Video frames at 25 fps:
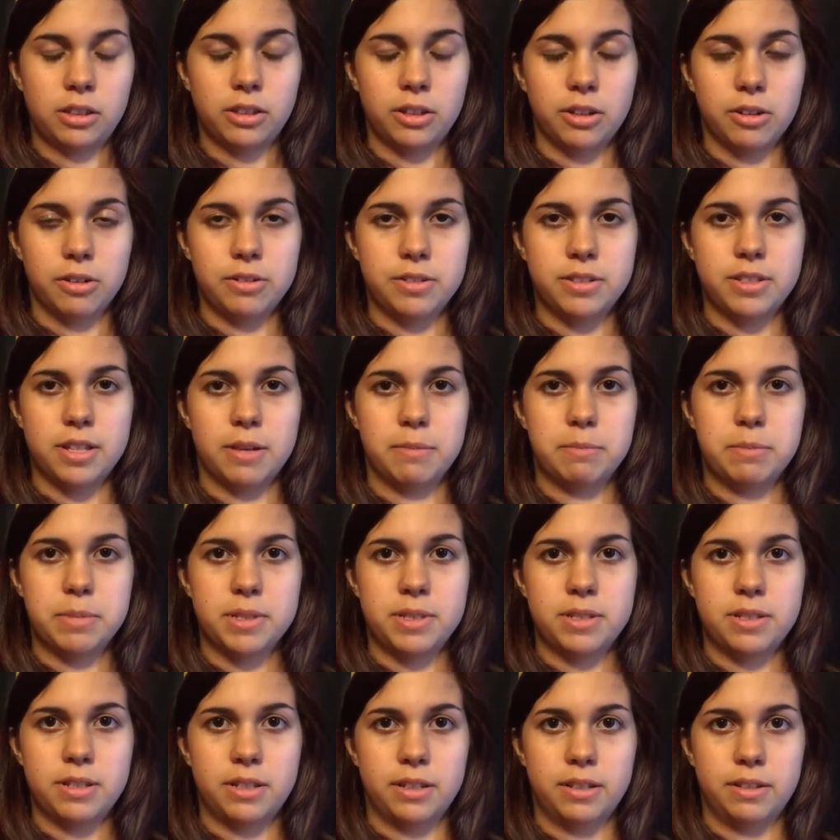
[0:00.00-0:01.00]
goes up
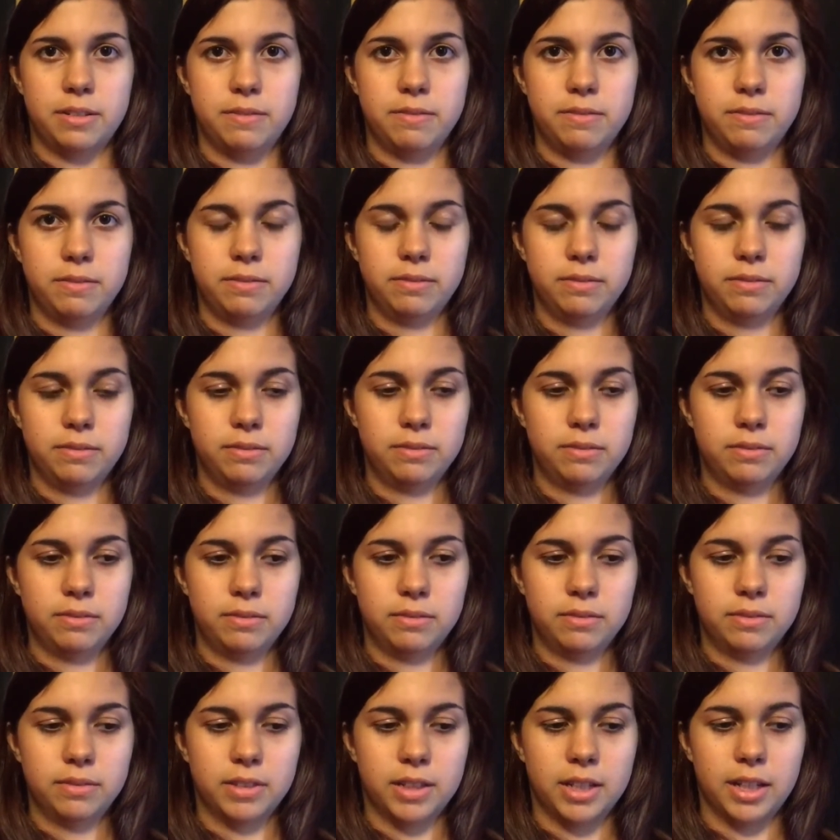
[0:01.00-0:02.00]
to
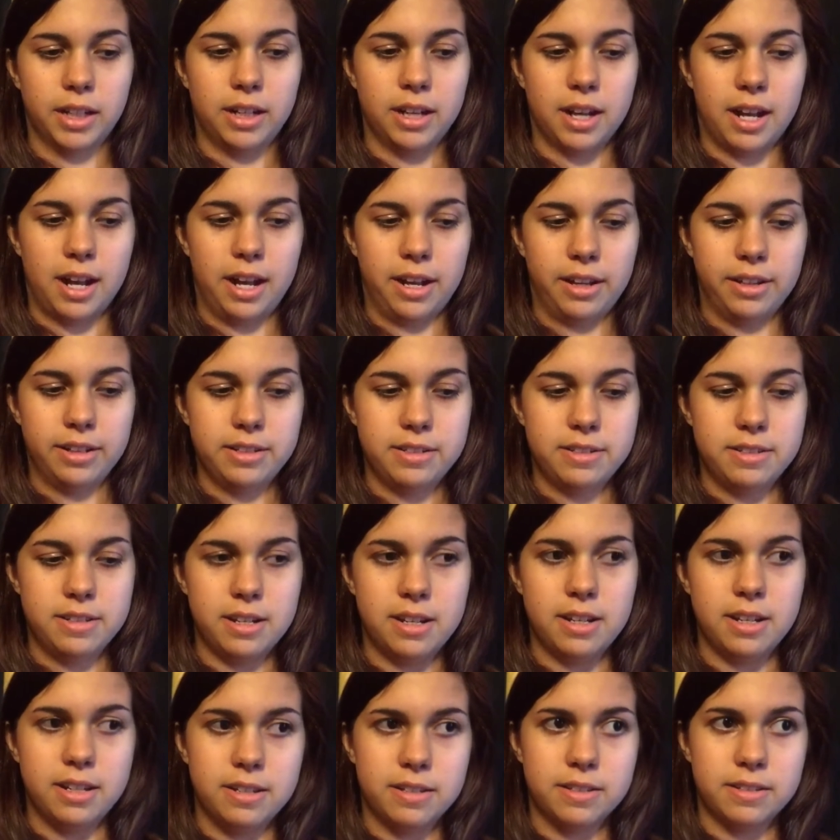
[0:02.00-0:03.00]
the guy on his
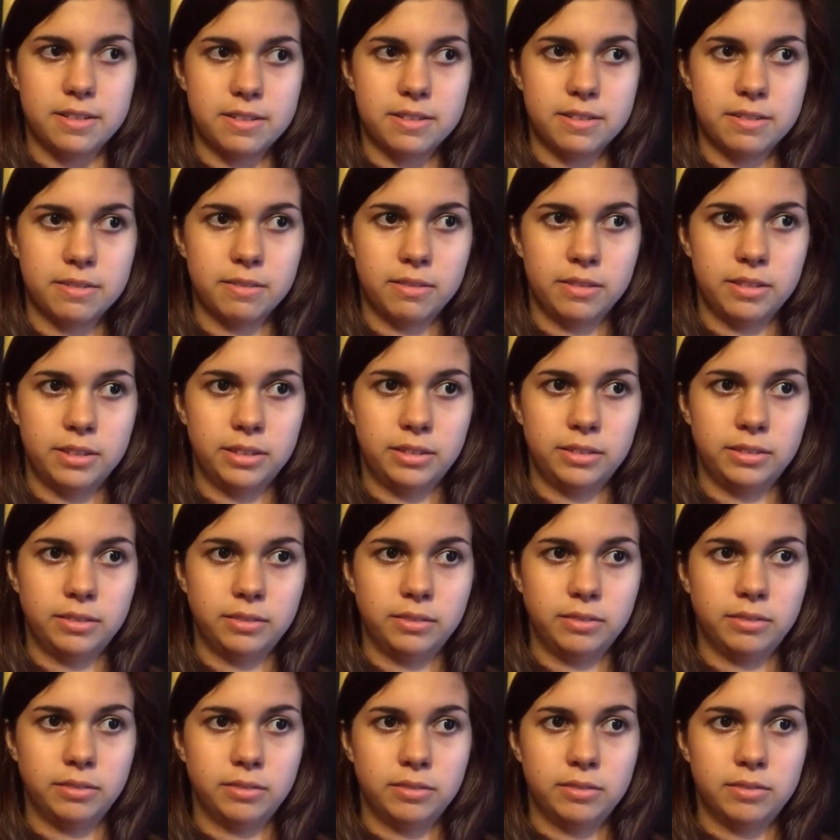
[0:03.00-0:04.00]
knees,
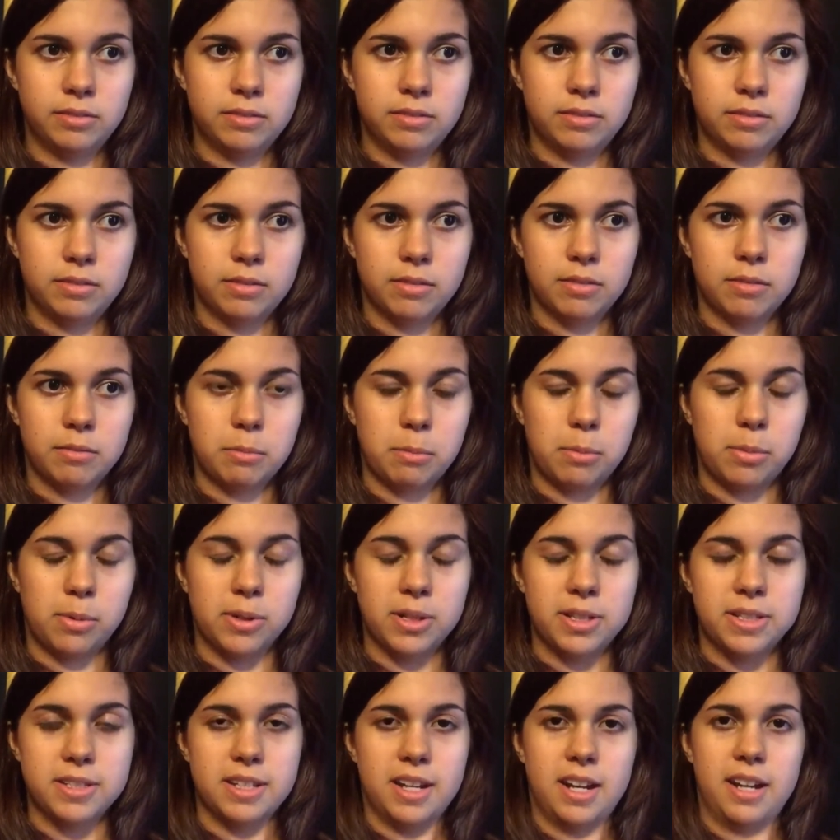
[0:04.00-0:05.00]

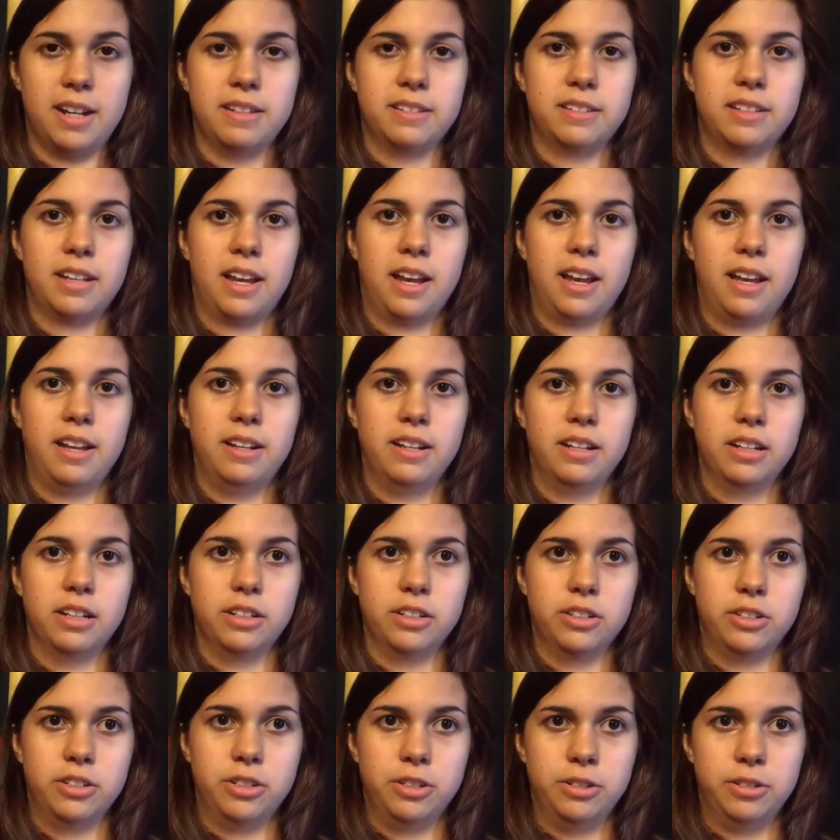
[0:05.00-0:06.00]
points at his head,
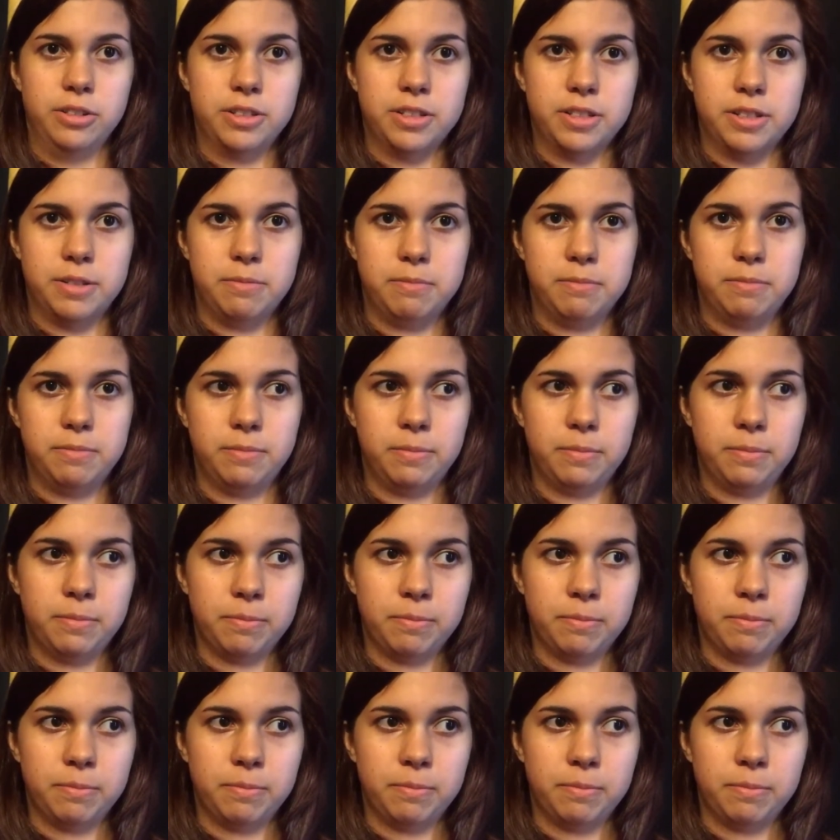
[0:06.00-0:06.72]
and shoots him.